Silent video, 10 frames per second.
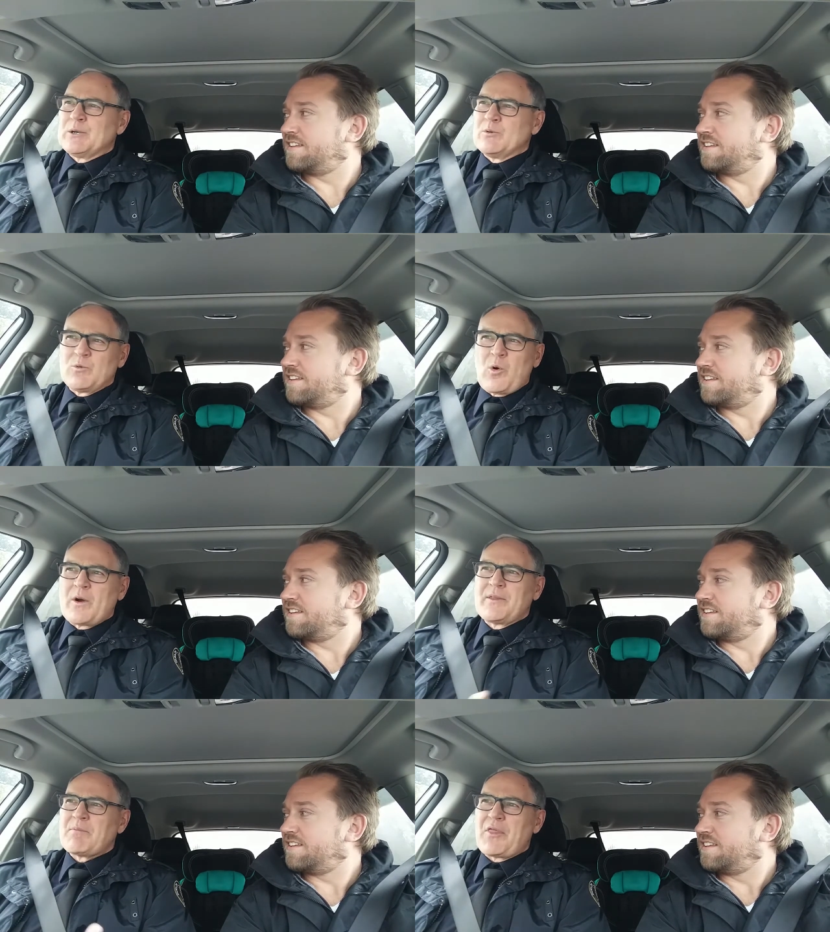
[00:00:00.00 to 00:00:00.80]
Speaker 1: reward
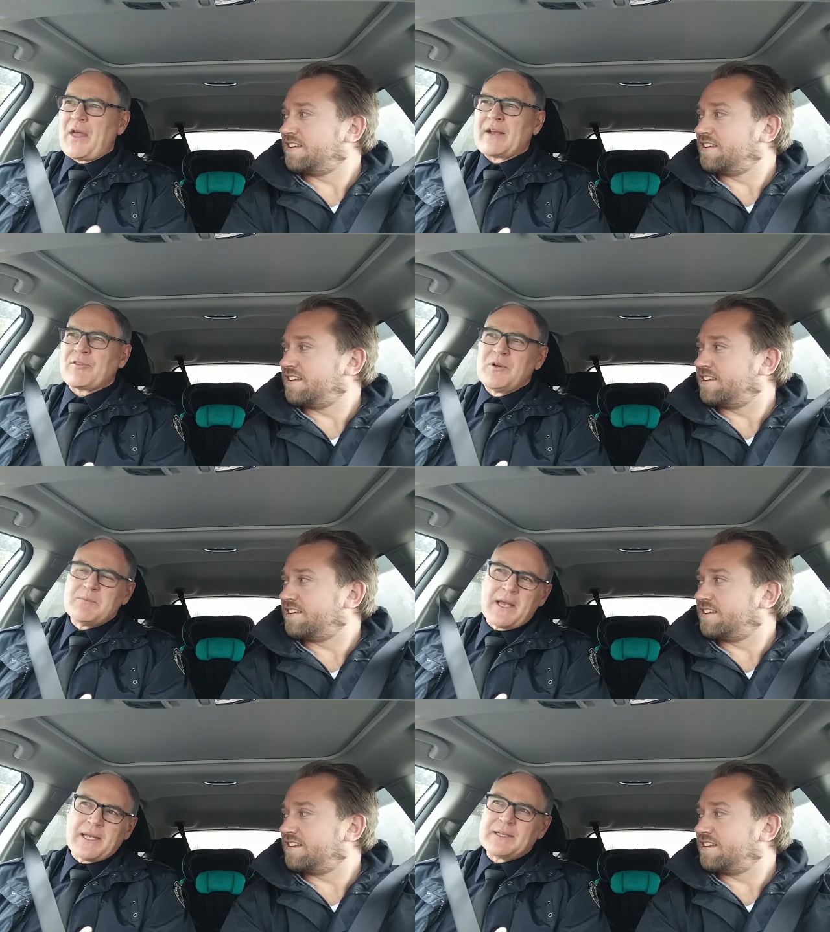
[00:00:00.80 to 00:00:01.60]
them, thank them,
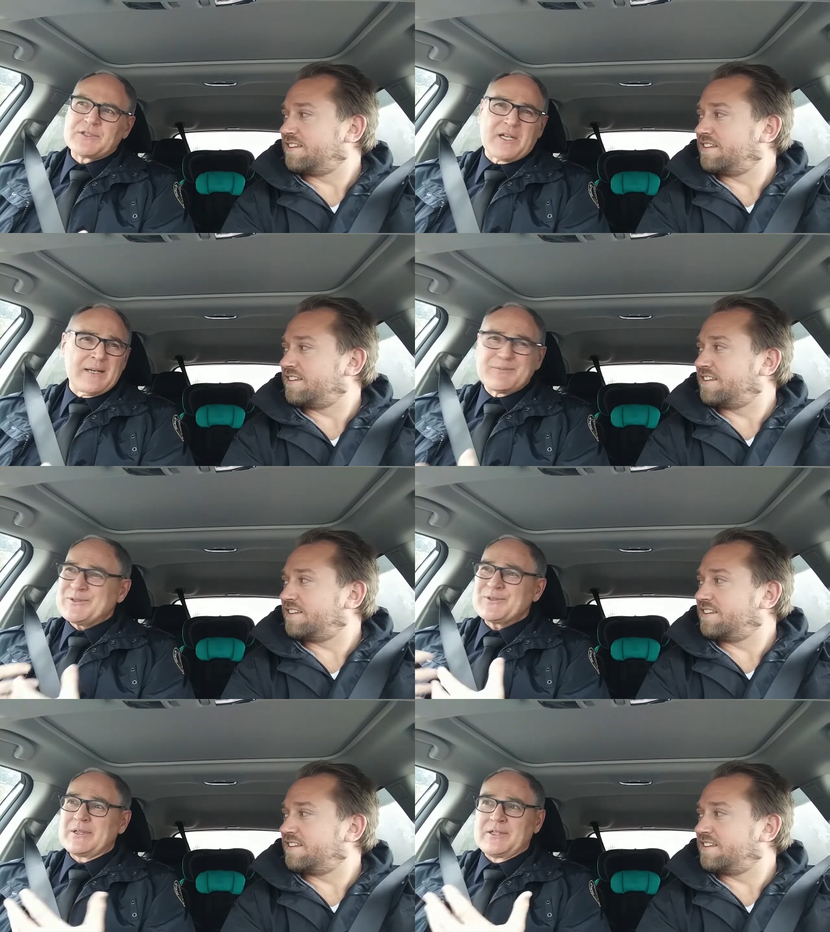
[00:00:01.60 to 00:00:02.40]
and at
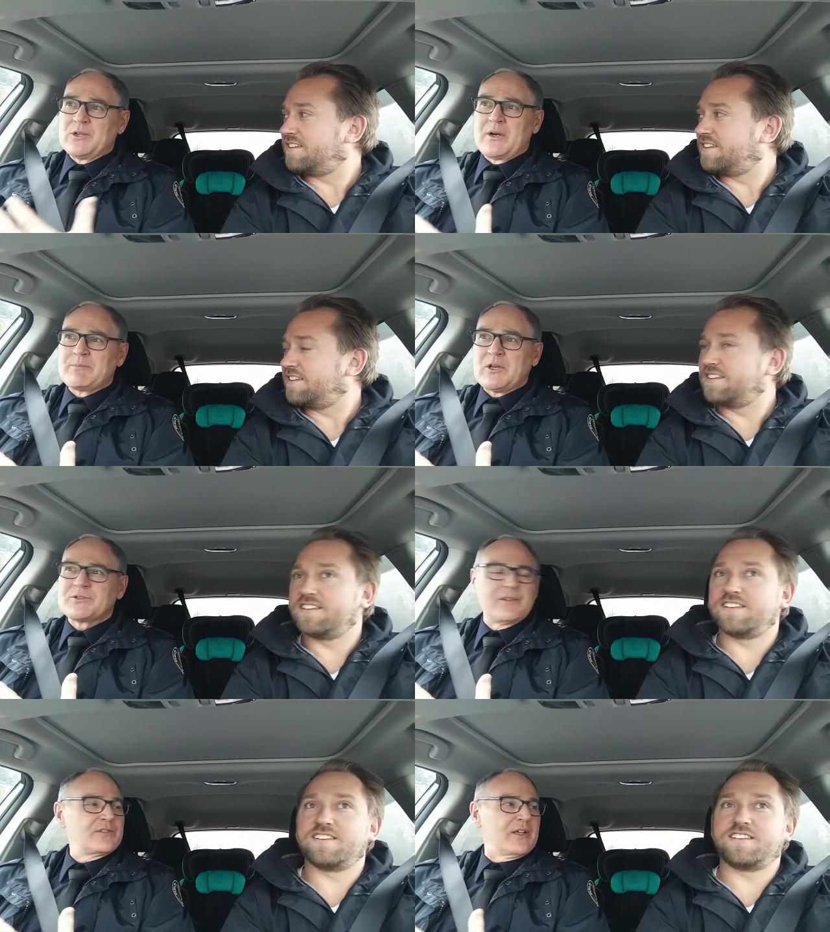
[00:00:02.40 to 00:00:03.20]
times, you know, I'm
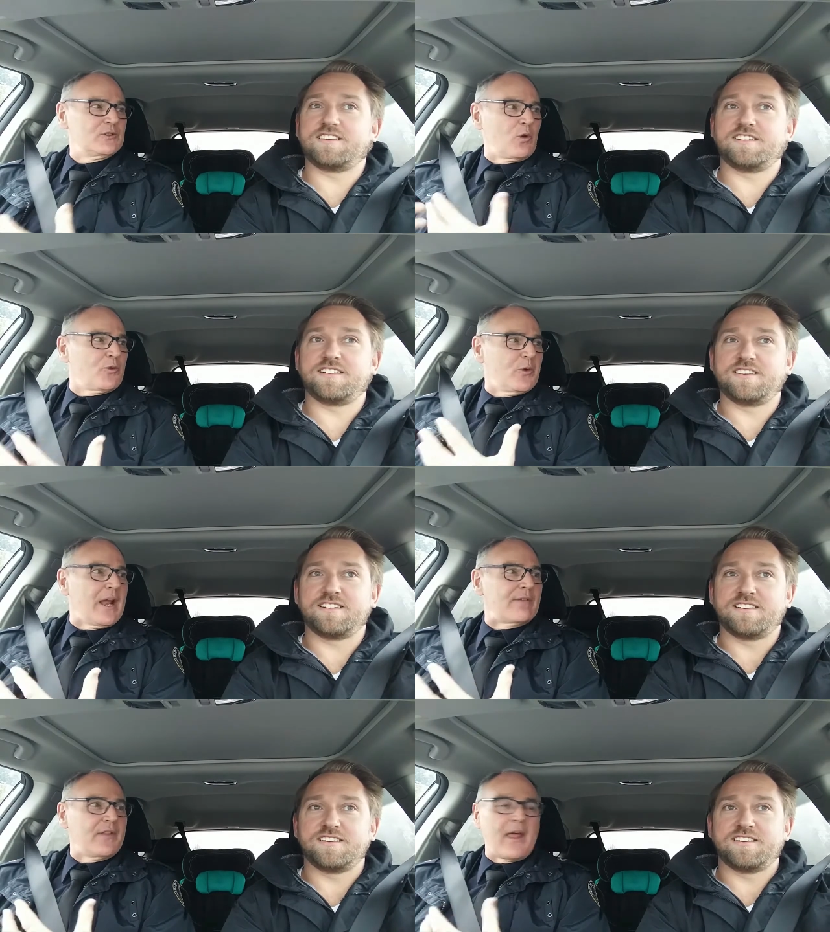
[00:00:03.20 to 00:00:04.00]
guilty of this, I don't do
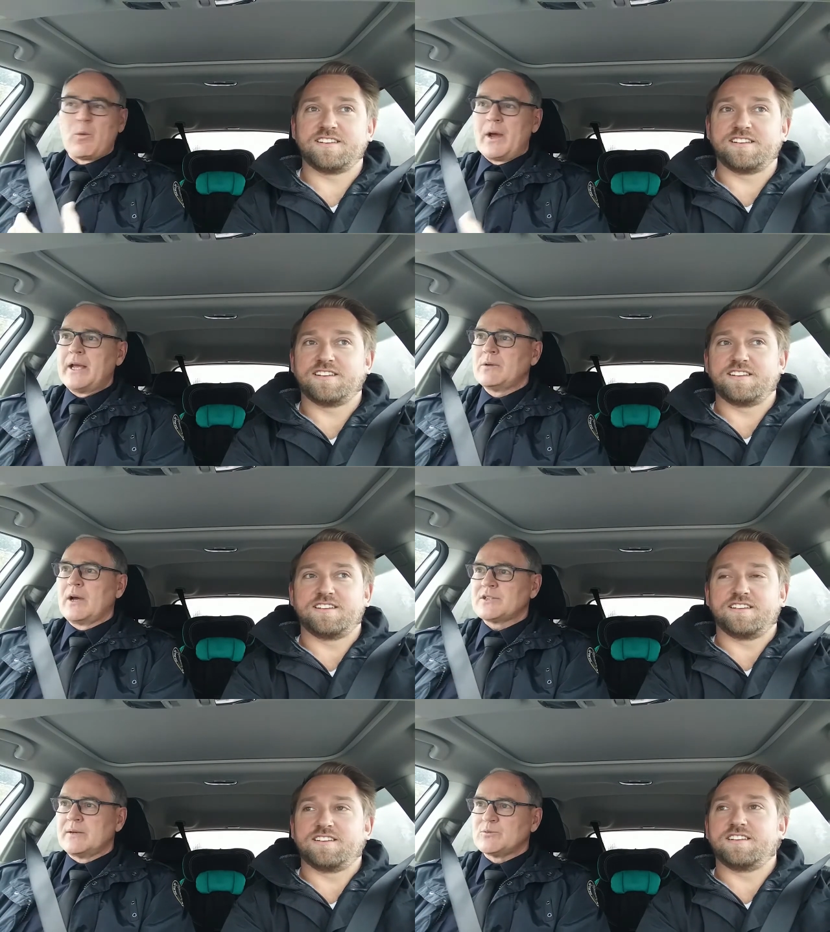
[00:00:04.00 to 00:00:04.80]
enough in that way, and
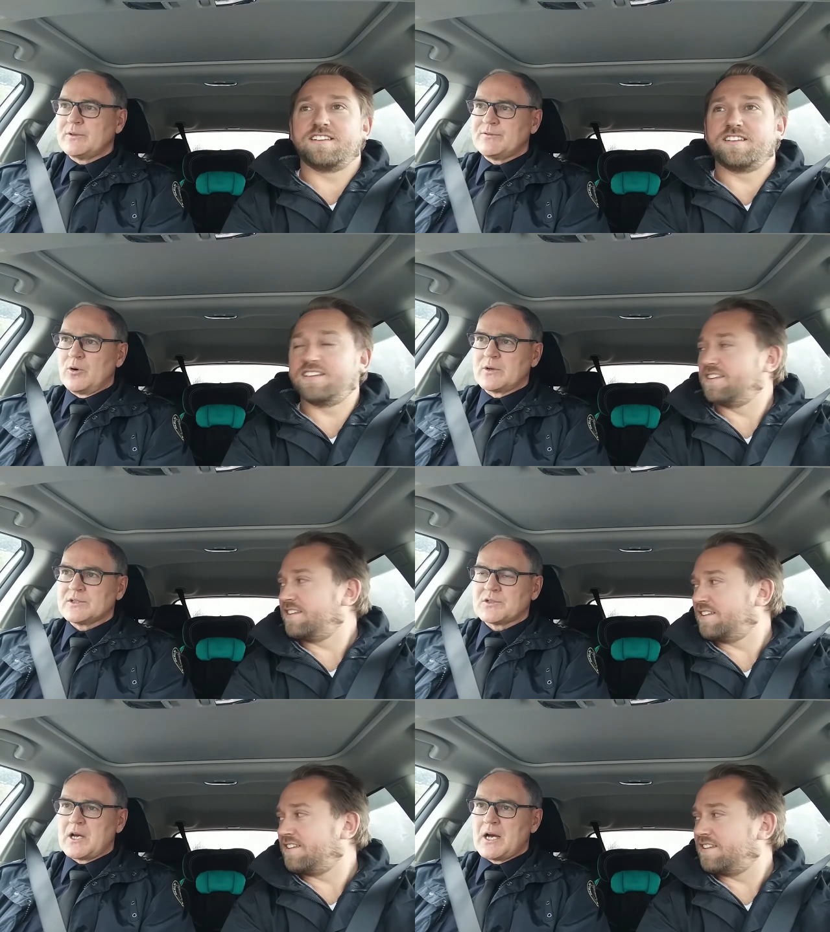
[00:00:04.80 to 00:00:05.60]
at times we
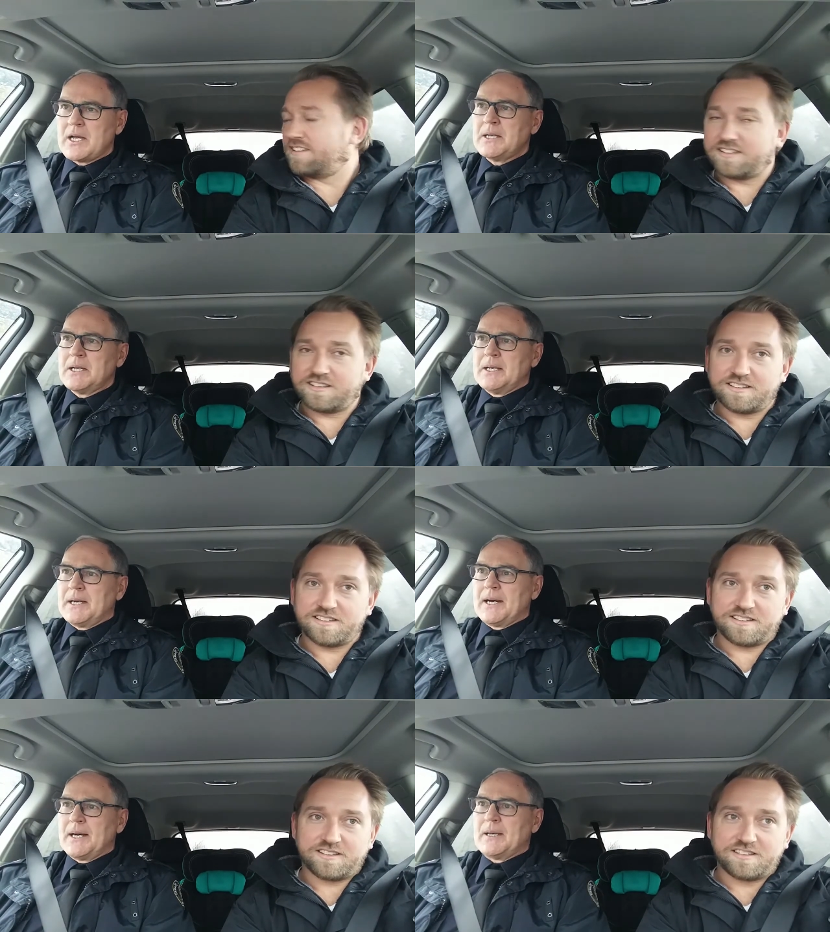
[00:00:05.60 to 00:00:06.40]
focus on
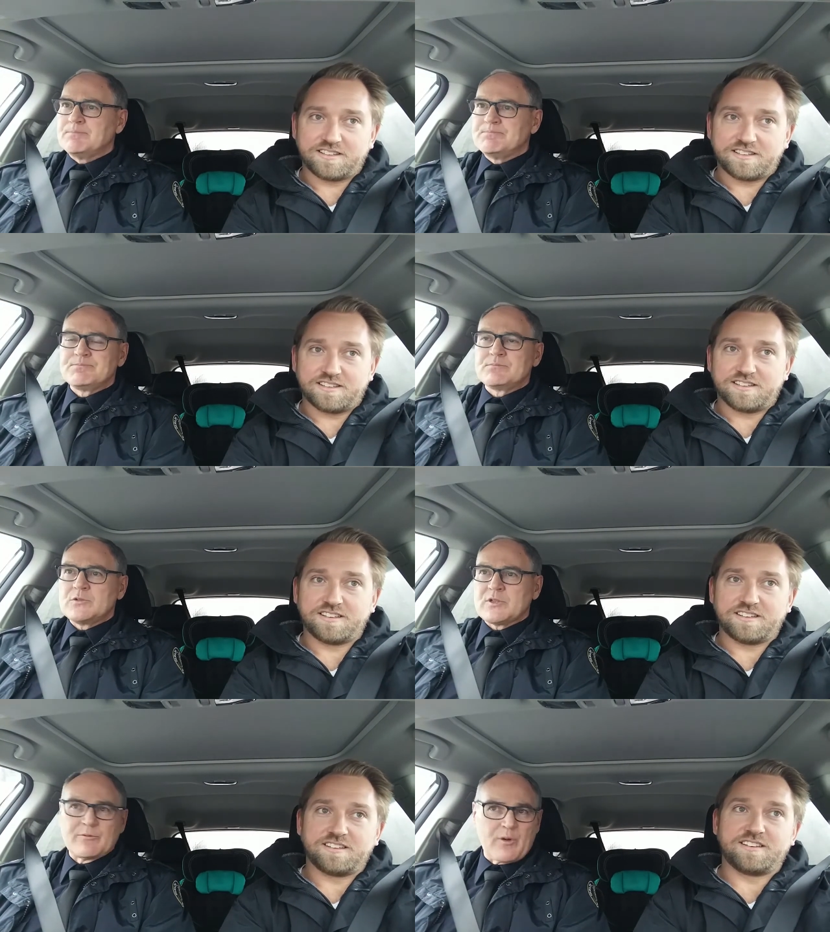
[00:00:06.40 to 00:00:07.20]
um,
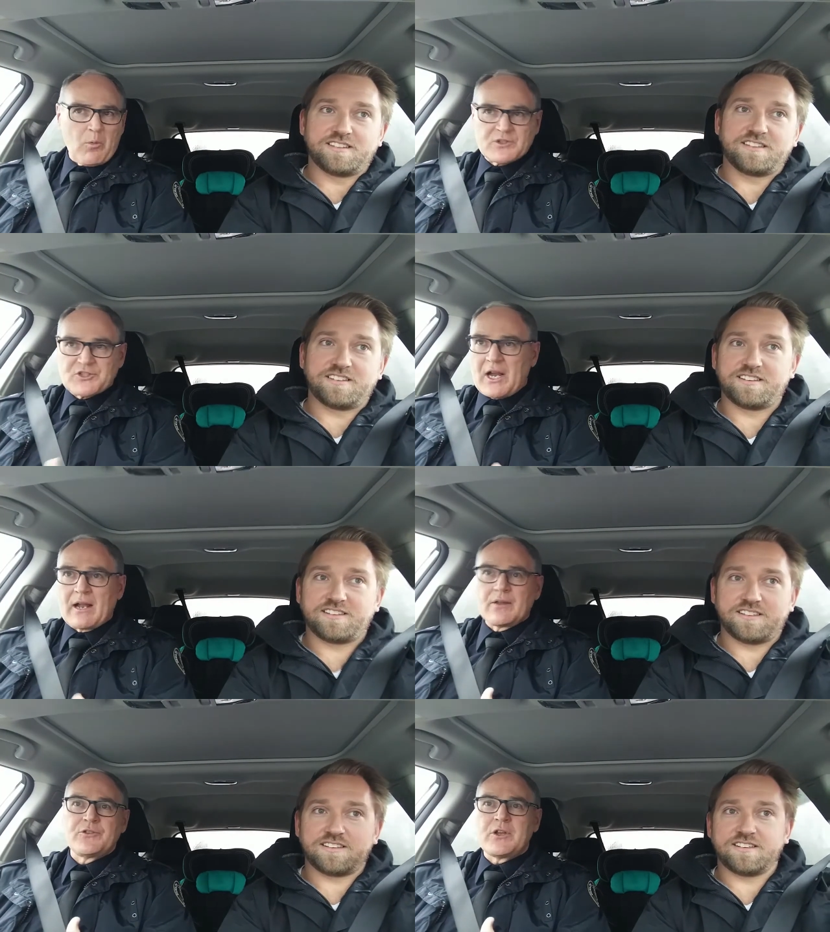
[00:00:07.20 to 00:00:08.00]
some of our more
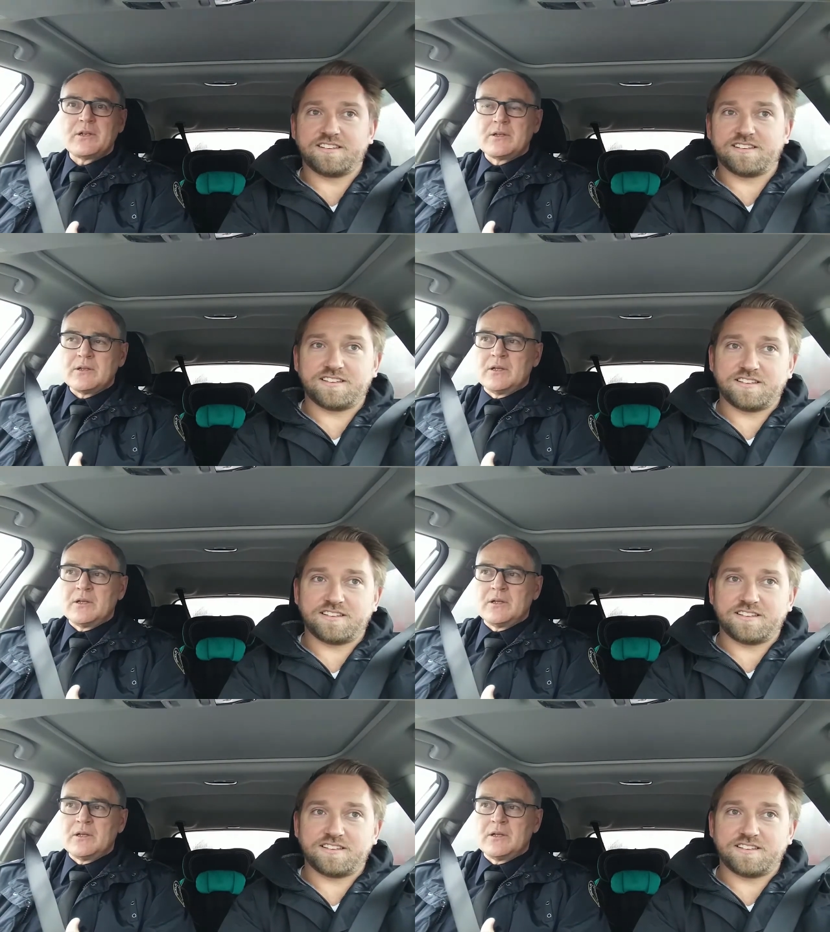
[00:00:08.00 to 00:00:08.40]
challenging